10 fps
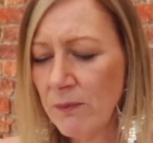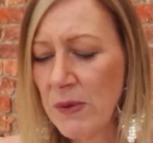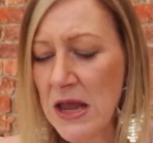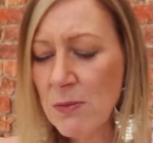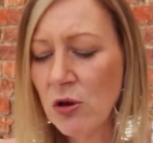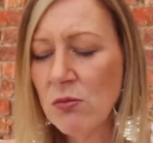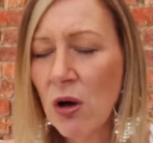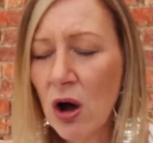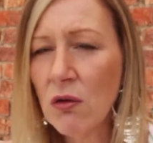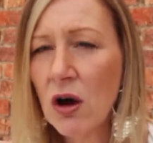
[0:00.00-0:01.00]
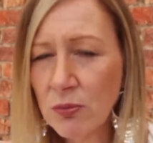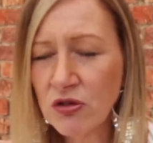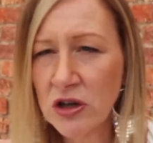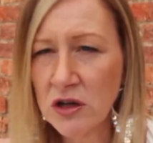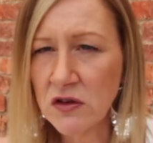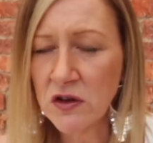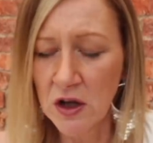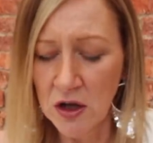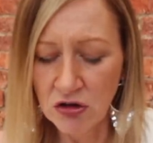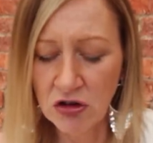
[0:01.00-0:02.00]
people more options
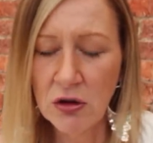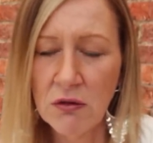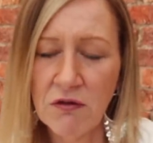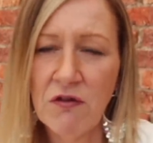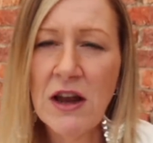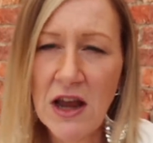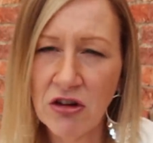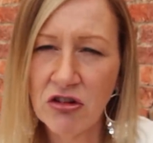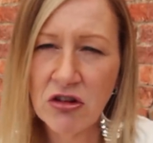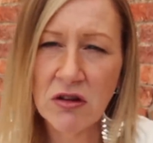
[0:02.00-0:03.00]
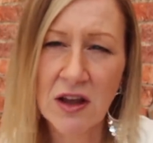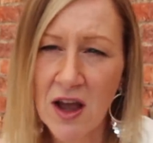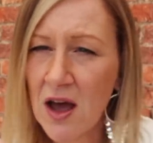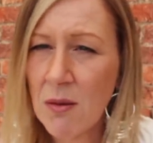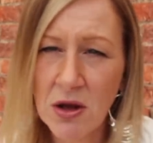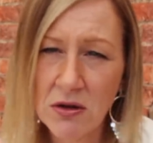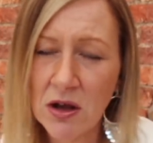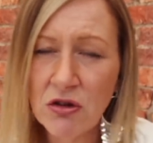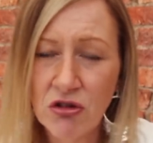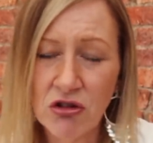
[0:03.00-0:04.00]
to finish the garment
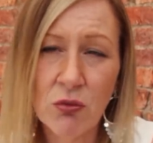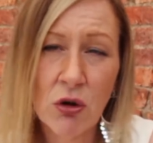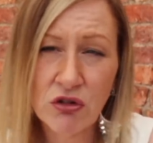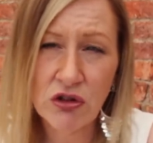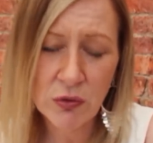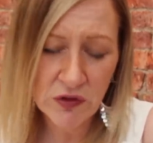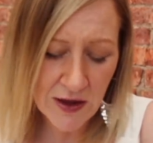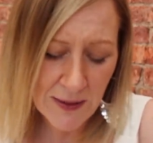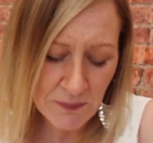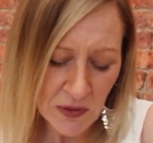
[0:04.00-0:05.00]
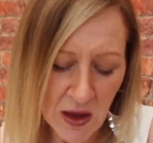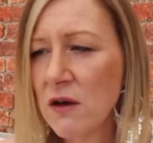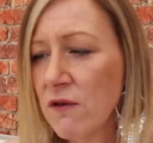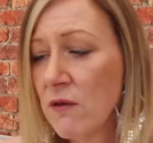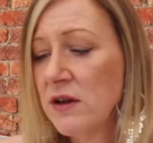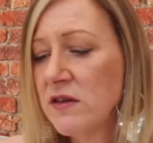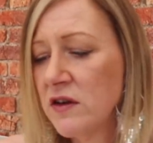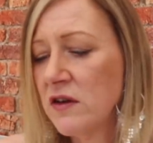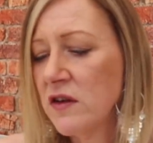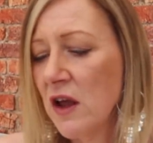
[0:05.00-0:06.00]
as to what suits them. So for
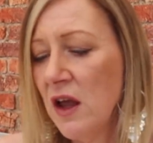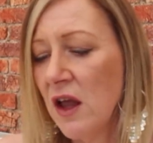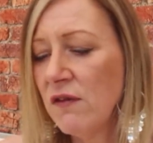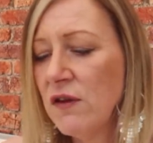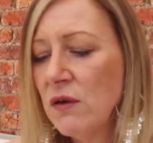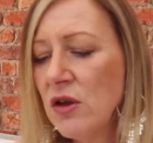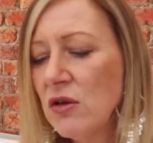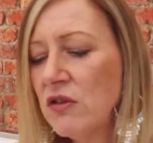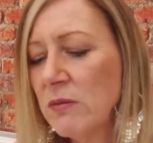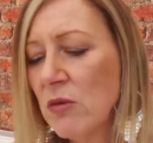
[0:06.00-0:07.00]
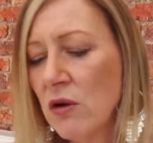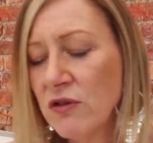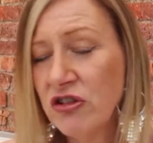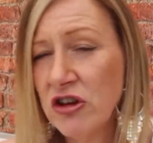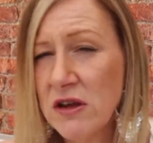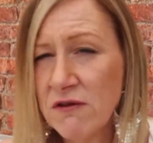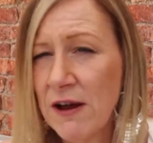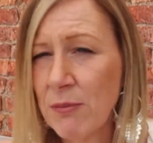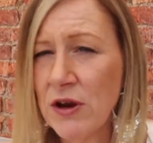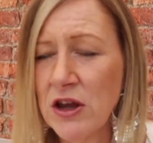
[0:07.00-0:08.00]
instance, if you're using more of a sheer
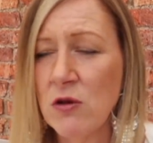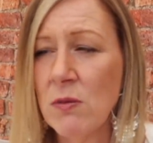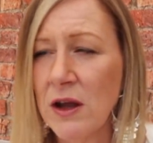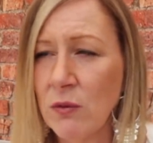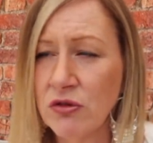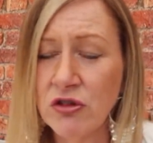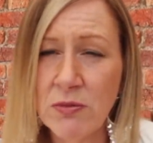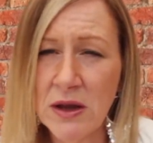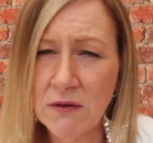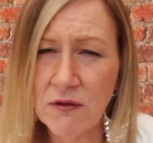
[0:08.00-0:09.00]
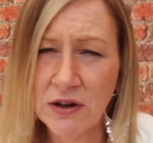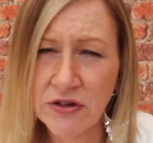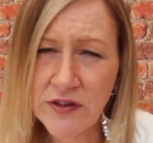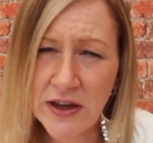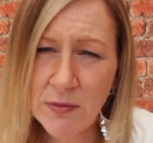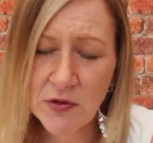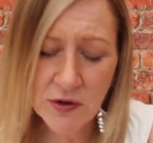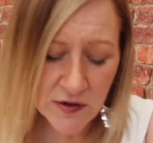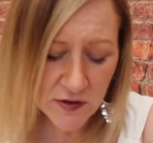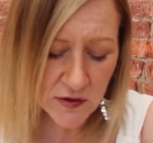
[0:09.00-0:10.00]
fabric, you might want to make French seams,
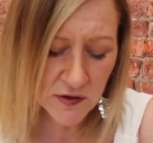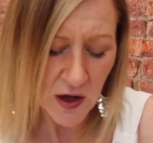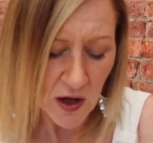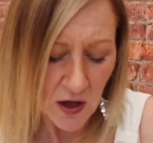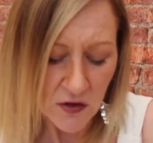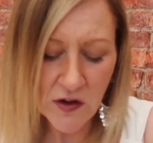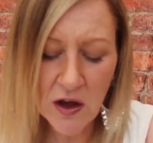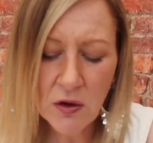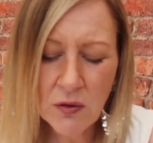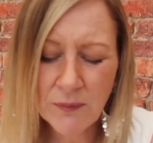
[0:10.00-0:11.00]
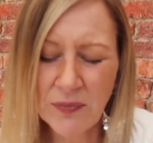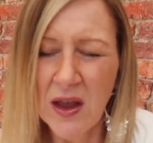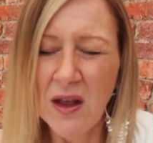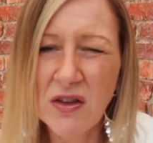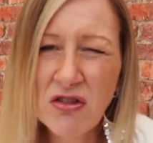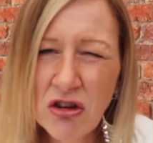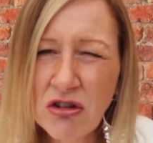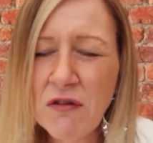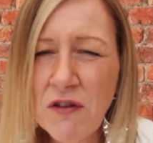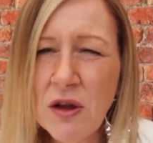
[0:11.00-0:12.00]
for instance. So there's
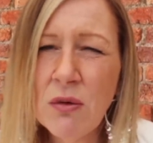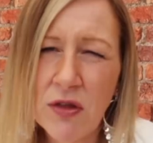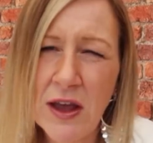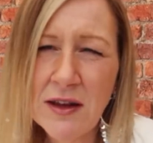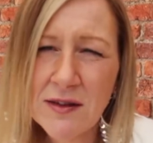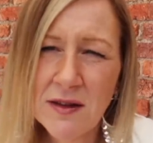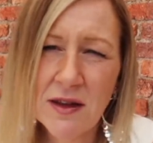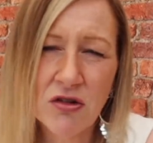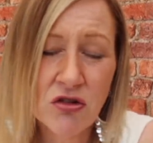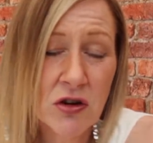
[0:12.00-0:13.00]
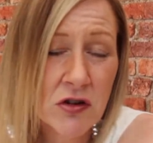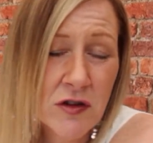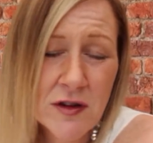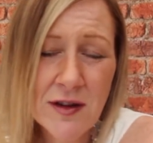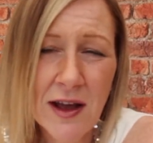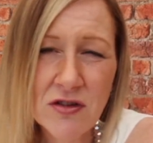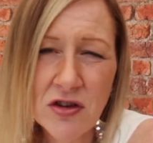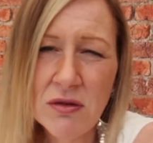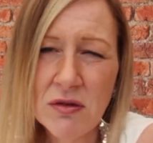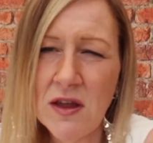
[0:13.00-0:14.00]
just a few things in the instructions that I
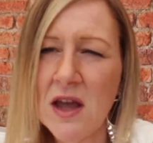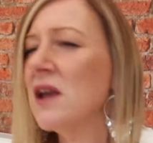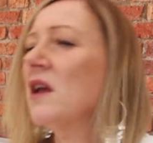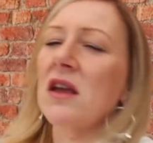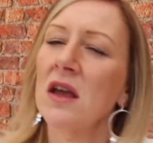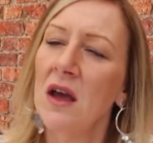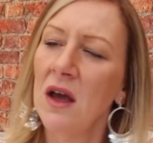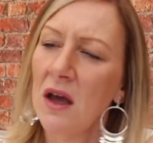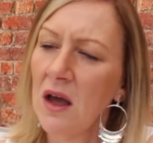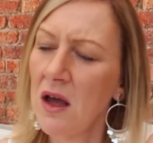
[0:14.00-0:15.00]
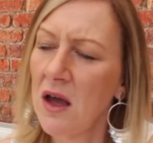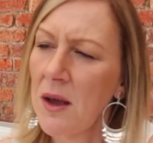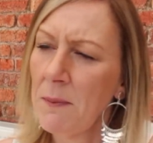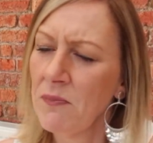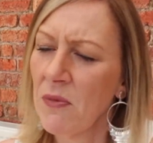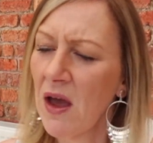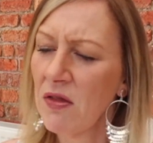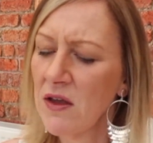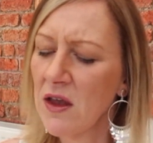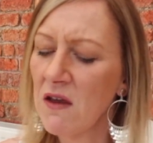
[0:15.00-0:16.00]
do think, um, I
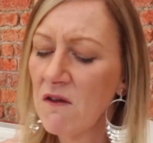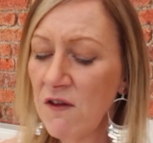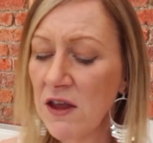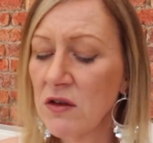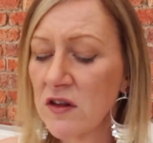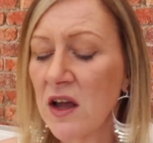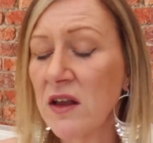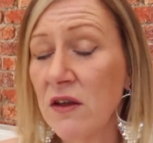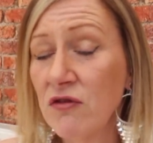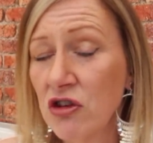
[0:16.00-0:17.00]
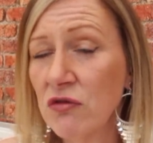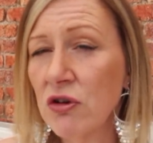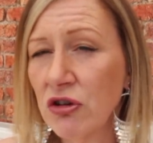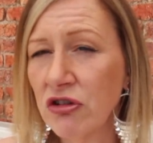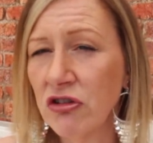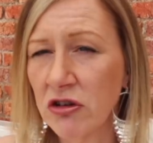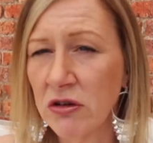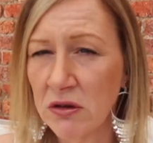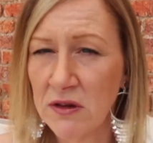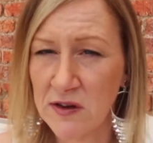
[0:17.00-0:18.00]
think it feels like they've just rushed
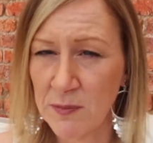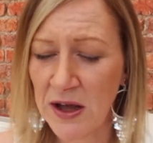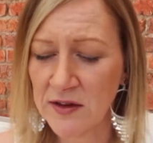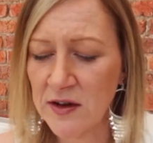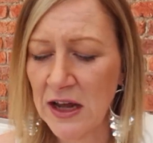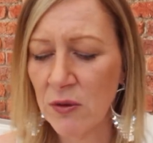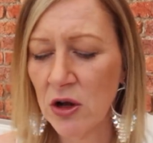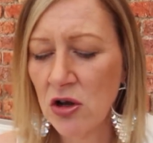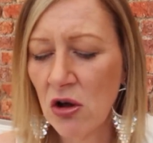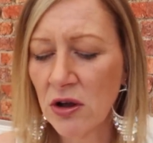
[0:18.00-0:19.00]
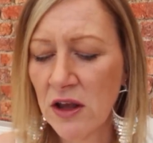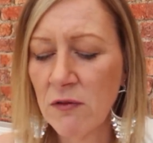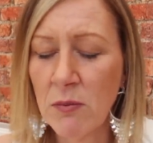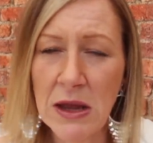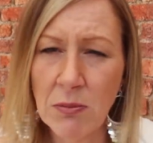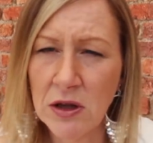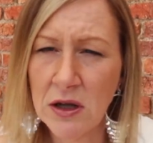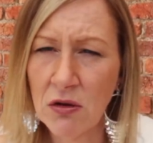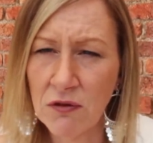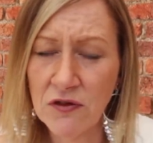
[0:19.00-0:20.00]
this pattern out and not given people
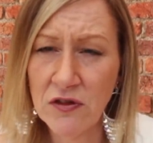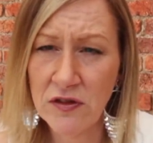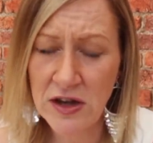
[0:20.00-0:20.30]
enough